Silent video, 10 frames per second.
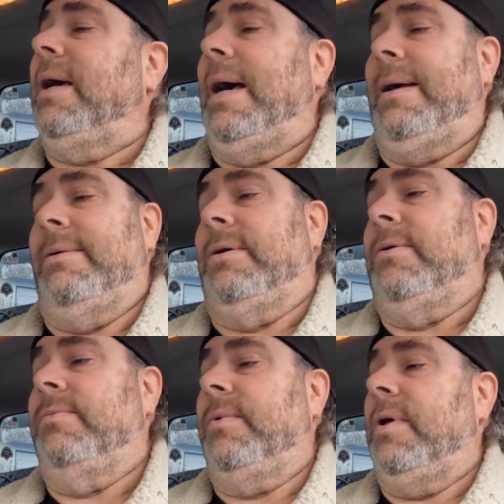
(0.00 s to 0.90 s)
I don't
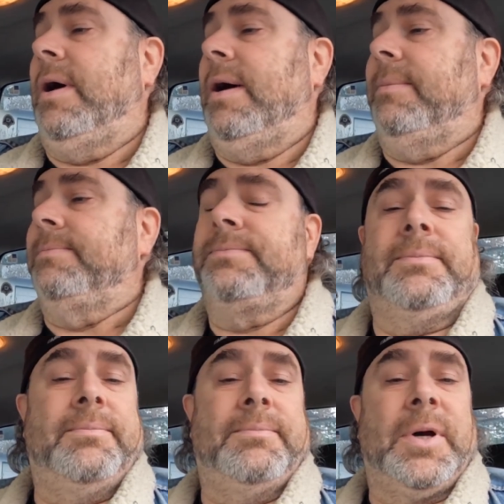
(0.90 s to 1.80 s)
know,
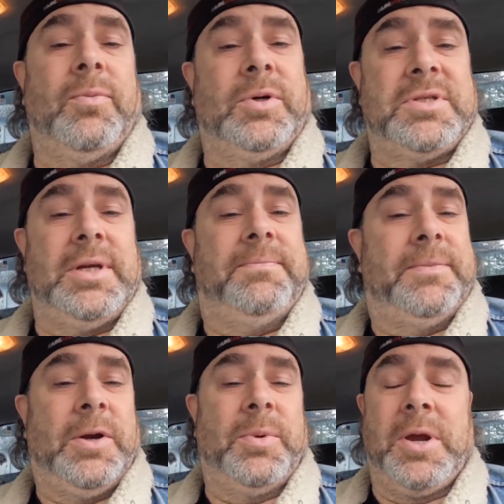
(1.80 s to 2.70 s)
but we'll see.
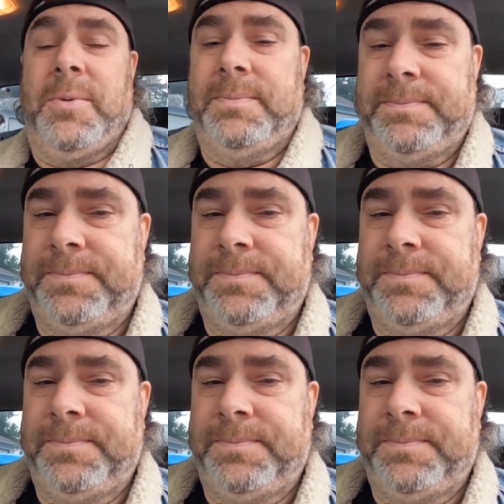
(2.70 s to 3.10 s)
Here we go.